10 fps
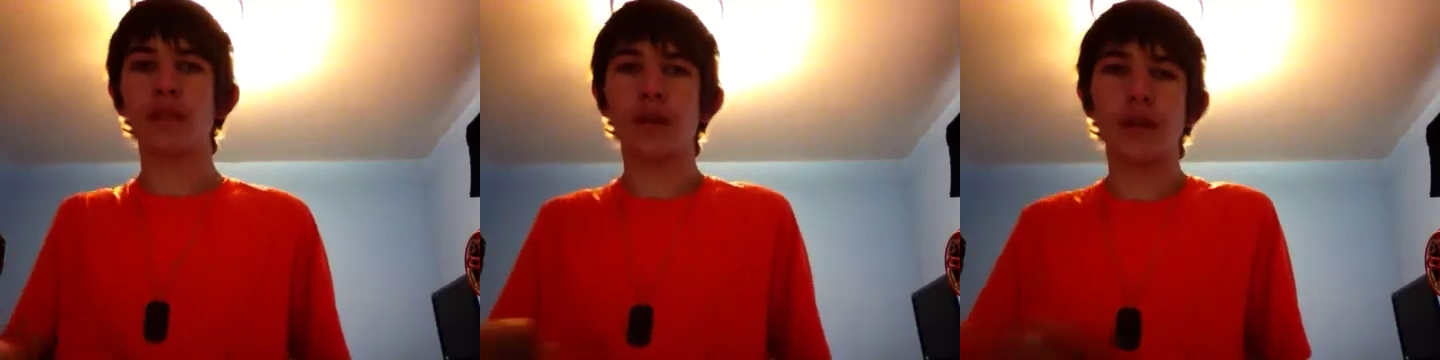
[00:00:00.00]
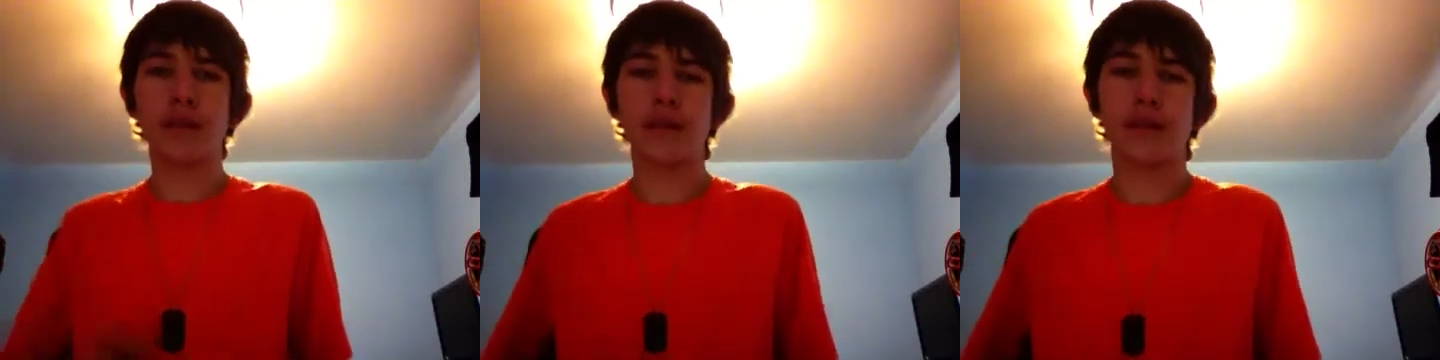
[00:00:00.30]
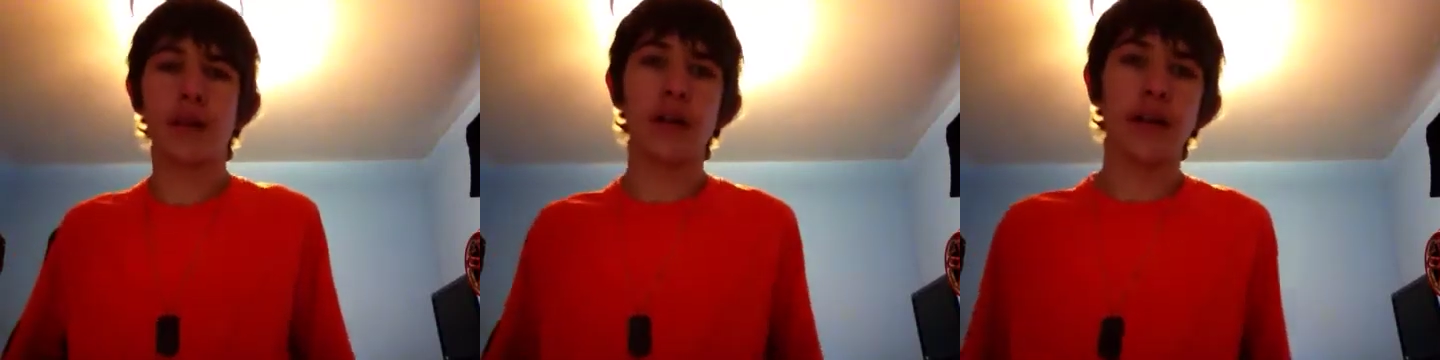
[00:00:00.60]
Okay,
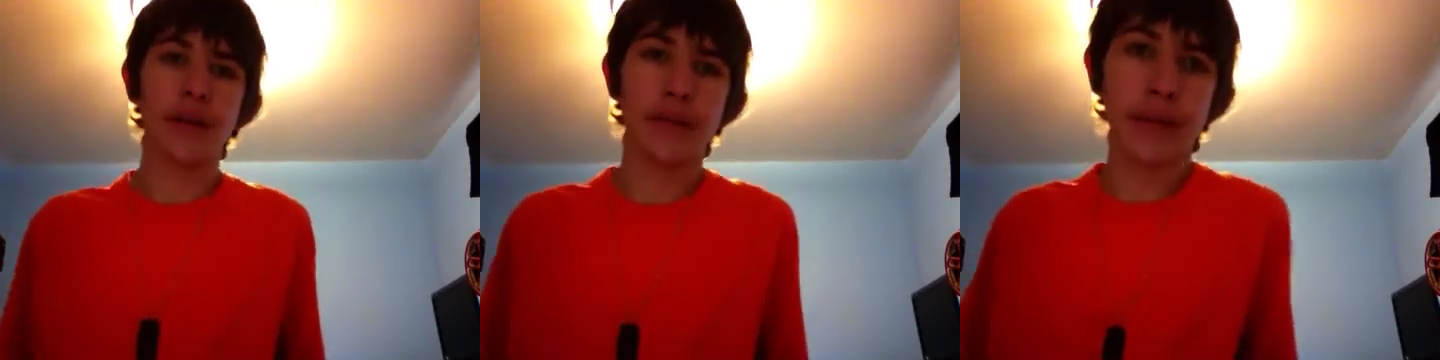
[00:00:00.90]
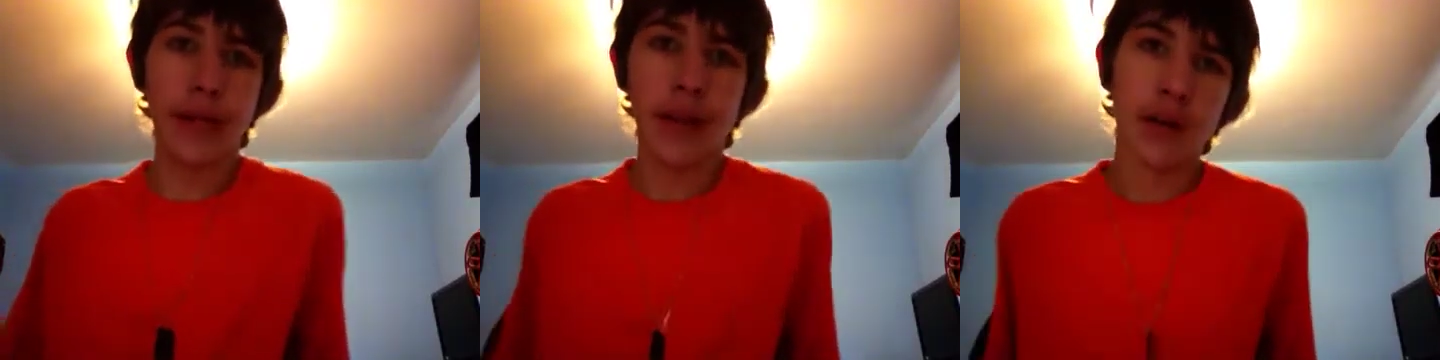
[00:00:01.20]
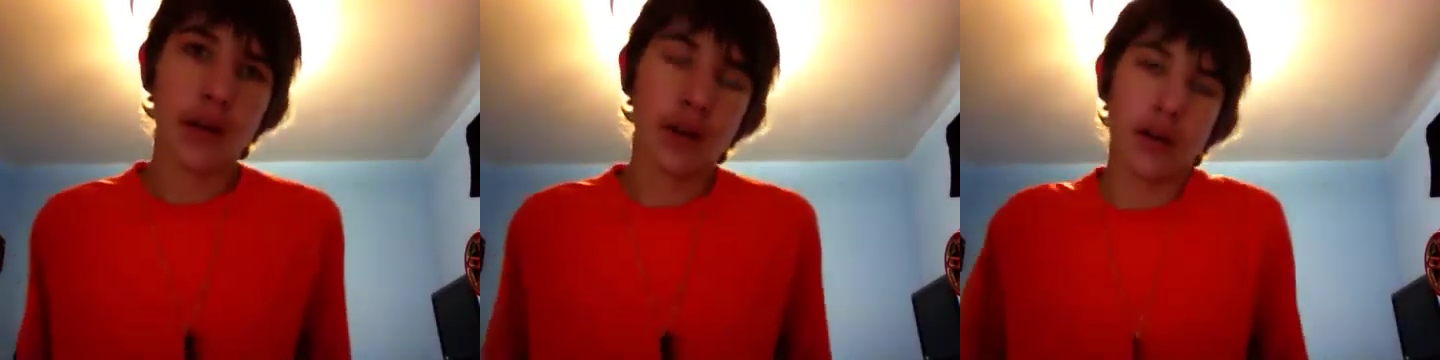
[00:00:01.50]
so hey everybody.
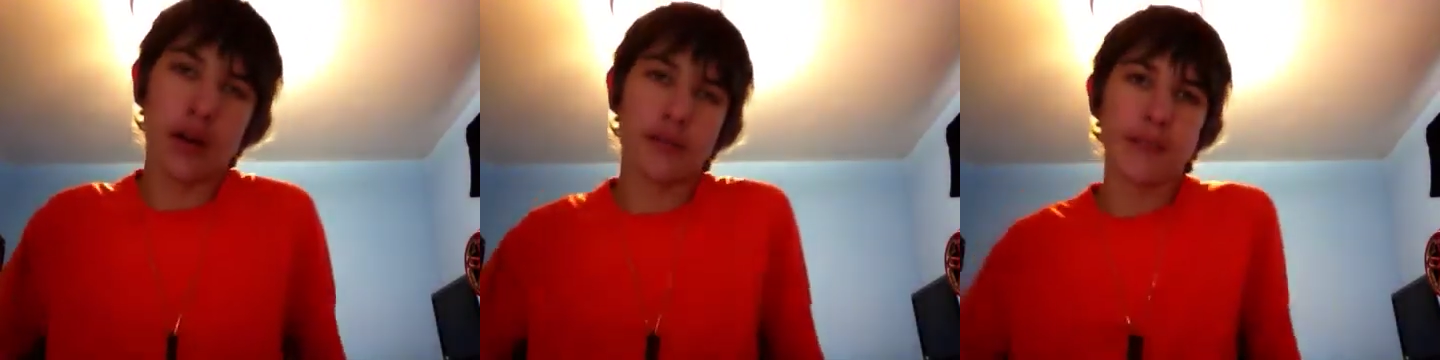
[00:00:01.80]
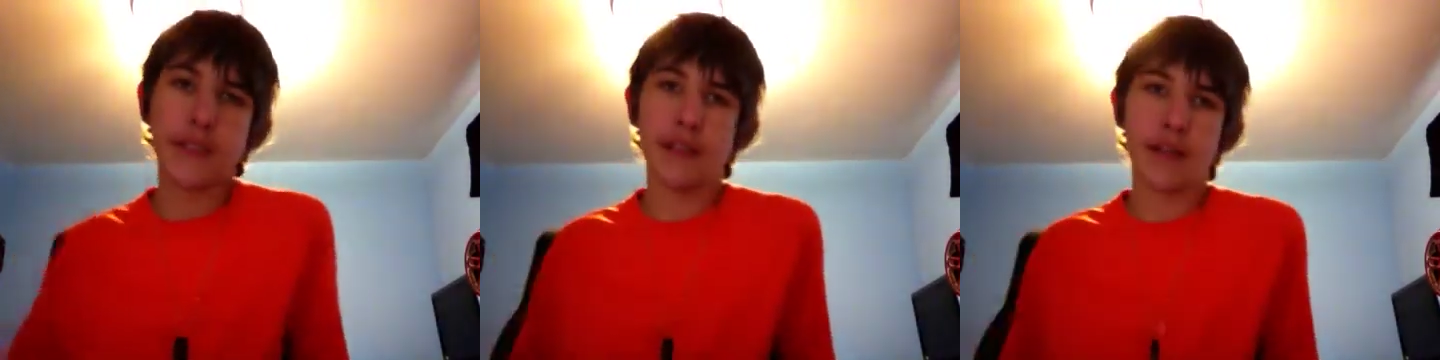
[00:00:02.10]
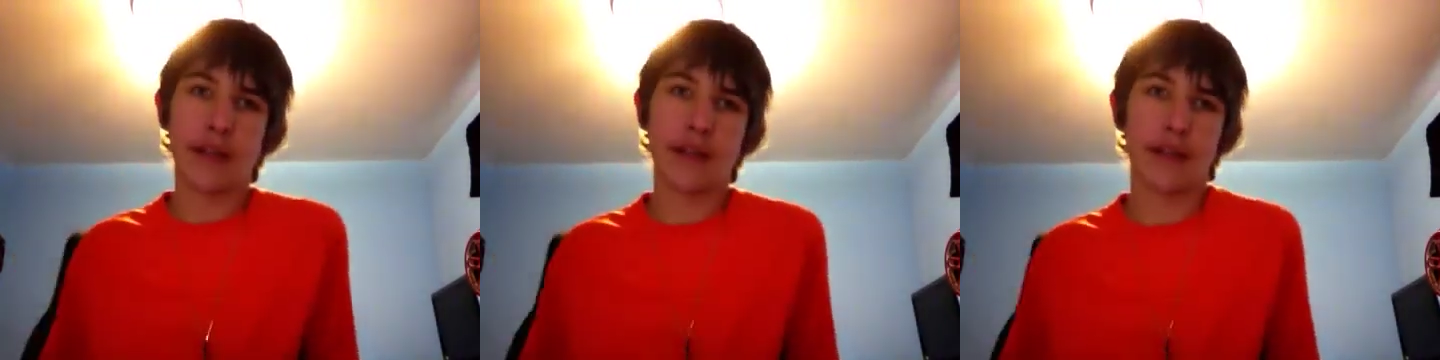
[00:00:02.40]
This is
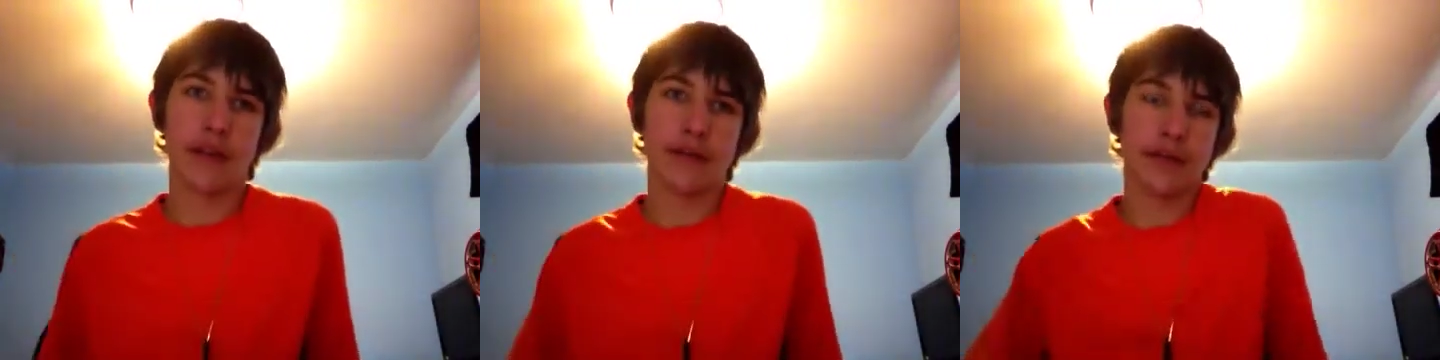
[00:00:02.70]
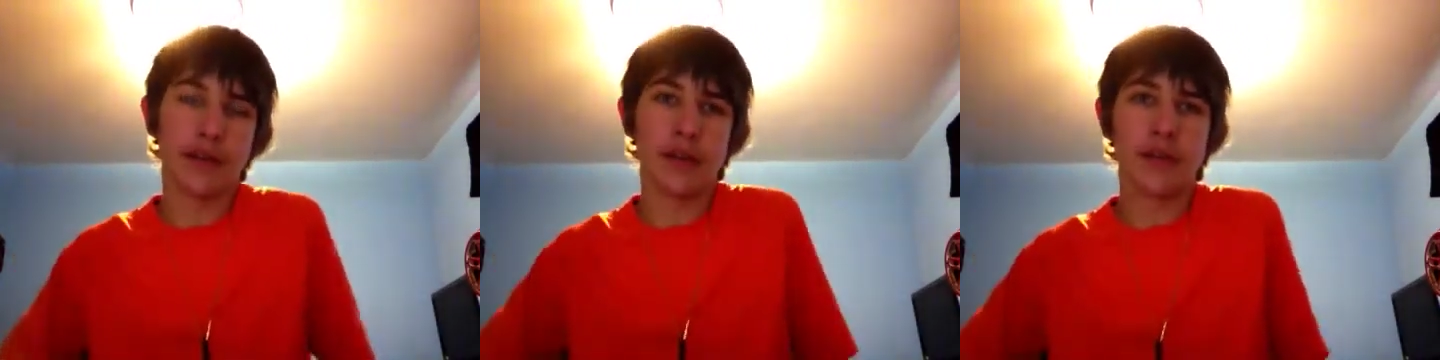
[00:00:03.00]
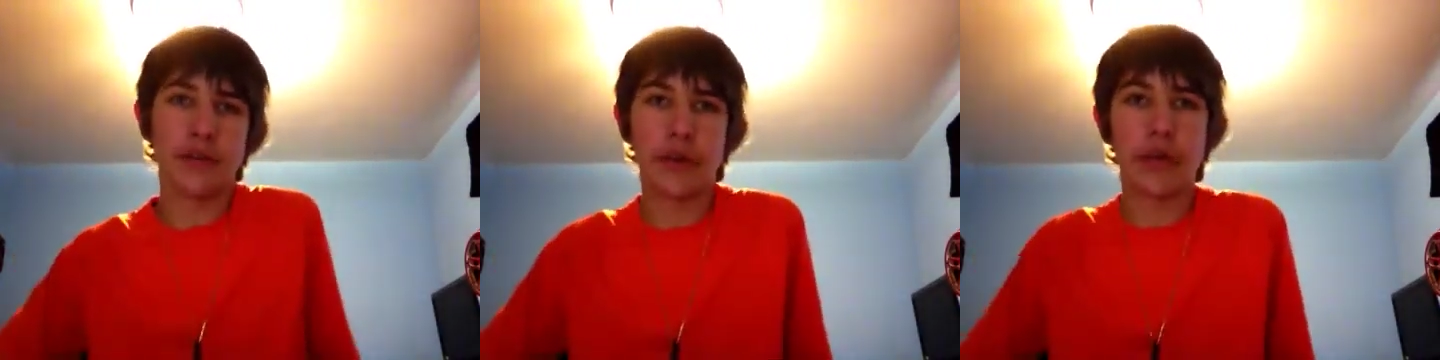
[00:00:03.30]
kind of
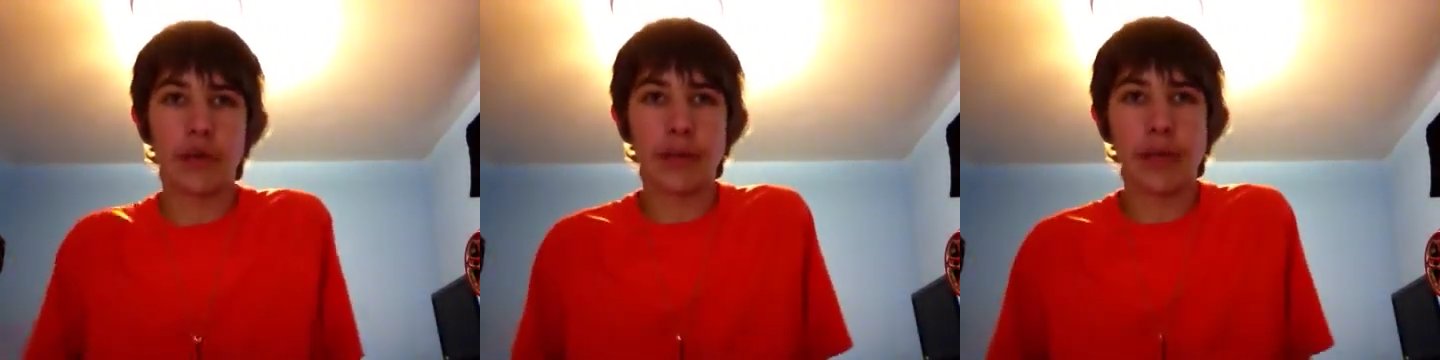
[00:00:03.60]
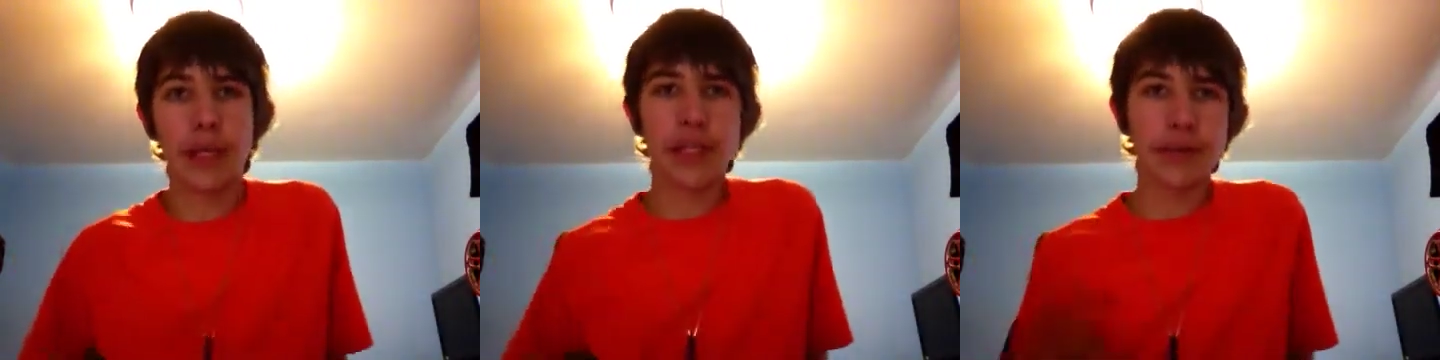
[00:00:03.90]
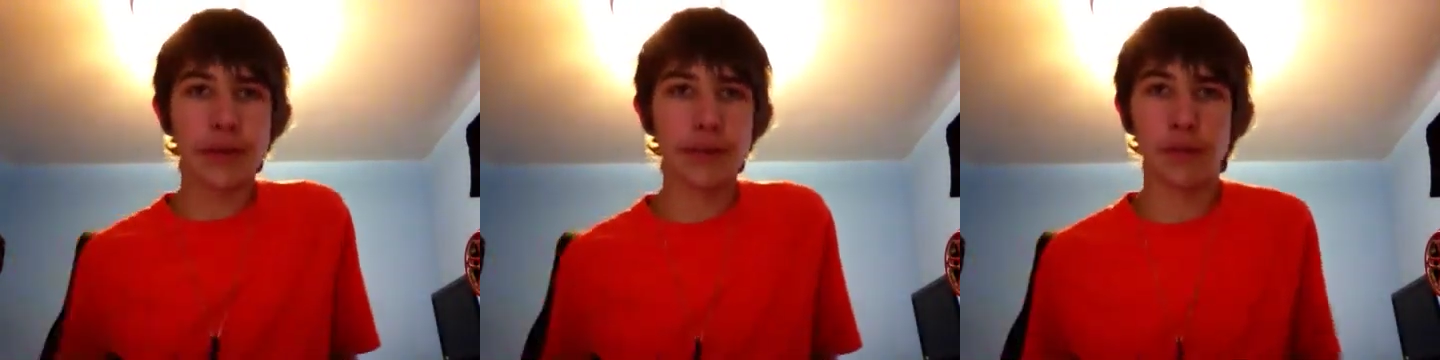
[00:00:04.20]
for my
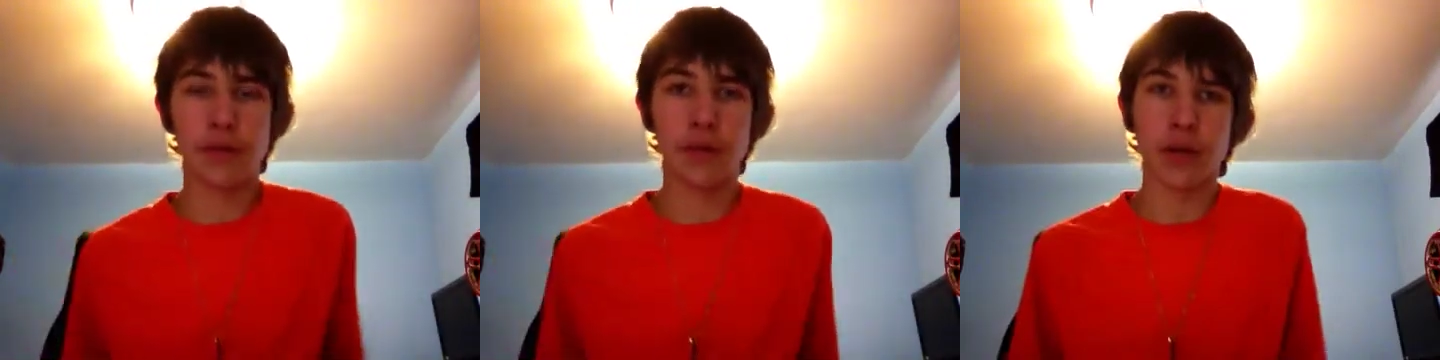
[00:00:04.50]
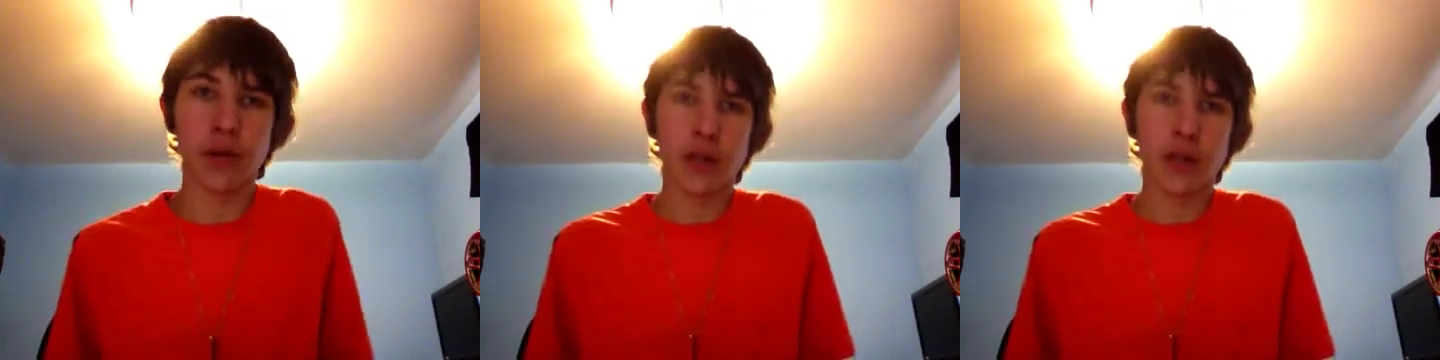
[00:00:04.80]
HPR Pro 4.